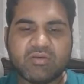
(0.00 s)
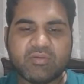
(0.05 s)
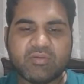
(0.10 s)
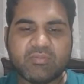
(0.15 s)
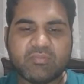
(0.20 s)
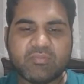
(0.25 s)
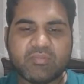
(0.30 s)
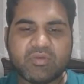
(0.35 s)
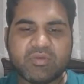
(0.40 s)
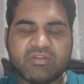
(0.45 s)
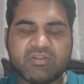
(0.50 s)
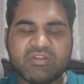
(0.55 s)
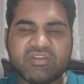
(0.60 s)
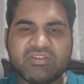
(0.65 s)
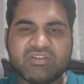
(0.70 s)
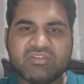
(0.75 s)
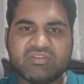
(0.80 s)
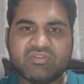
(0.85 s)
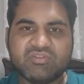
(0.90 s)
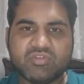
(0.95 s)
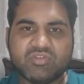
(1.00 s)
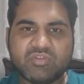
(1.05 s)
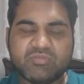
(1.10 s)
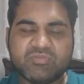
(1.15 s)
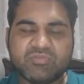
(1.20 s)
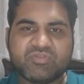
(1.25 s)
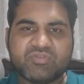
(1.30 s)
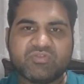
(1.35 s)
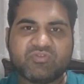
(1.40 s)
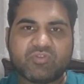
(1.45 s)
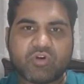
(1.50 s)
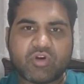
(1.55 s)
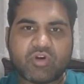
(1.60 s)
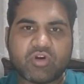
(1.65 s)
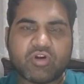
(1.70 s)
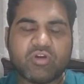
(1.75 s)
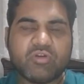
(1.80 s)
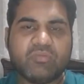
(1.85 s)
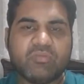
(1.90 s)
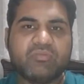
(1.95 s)
these groups
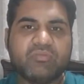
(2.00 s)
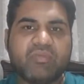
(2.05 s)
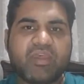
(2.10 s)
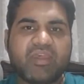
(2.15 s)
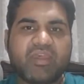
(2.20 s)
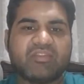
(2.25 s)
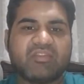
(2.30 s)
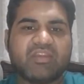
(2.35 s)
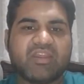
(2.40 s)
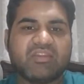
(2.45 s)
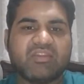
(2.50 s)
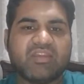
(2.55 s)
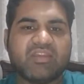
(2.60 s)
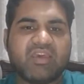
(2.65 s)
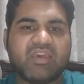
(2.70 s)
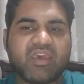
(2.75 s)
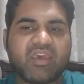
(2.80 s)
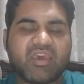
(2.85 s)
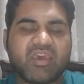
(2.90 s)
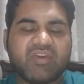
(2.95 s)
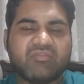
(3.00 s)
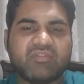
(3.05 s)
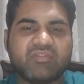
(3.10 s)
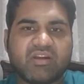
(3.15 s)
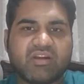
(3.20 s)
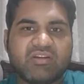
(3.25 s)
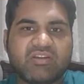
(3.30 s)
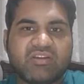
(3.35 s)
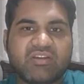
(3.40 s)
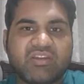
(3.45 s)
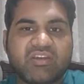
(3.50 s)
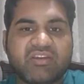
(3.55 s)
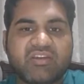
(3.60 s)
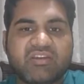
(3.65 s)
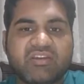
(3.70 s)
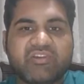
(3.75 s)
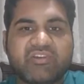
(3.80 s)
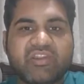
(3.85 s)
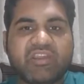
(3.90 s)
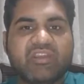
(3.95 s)
form, and then they have a
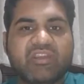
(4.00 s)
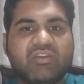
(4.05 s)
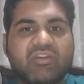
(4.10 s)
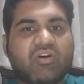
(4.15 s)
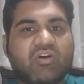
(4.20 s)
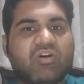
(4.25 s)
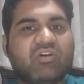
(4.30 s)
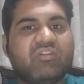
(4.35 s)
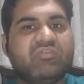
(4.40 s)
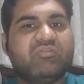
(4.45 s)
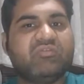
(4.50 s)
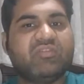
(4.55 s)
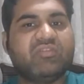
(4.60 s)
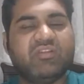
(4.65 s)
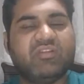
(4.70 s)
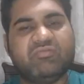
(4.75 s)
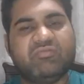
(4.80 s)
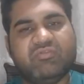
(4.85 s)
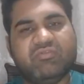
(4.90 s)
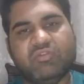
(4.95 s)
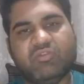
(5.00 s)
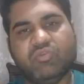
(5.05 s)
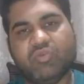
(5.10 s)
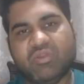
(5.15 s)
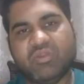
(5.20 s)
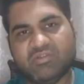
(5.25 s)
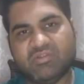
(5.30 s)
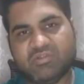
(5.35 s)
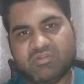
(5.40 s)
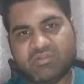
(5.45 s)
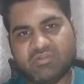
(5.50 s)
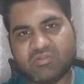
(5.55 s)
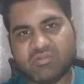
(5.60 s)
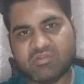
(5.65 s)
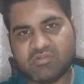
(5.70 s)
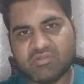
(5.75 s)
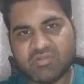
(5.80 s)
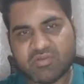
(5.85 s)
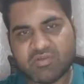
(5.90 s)
degree of influence on them.